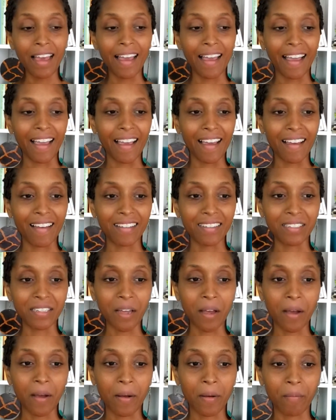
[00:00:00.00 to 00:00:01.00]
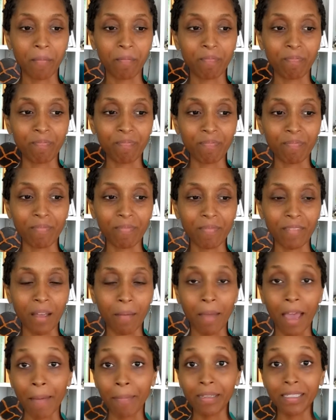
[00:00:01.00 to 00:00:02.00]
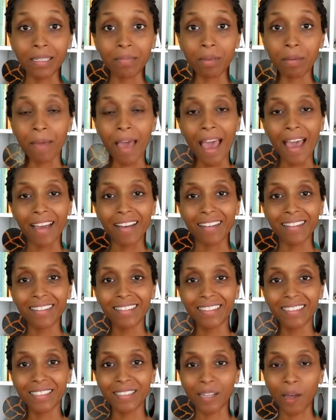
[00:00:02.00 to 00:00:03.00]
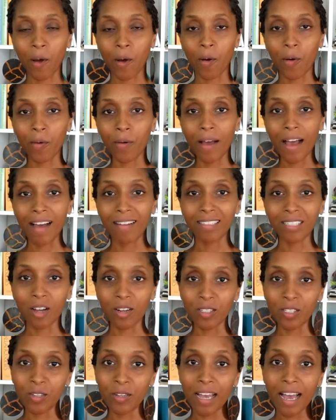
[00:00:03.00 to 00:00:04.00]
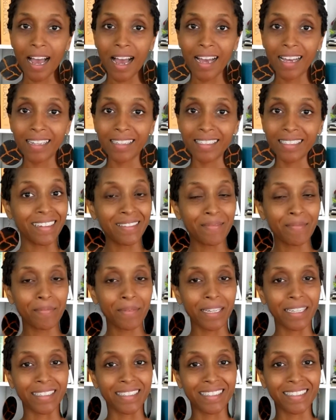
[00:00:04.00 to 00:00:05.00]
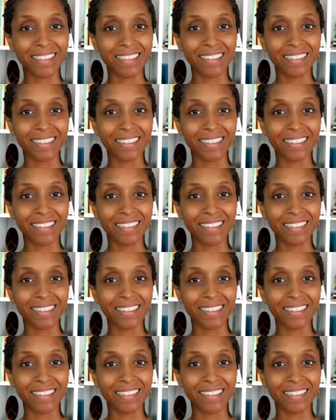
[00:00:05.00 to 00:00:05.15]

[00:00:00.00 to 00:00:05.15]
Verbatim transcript: and I'm happy to be back. So I'll talk to you guys. Peace.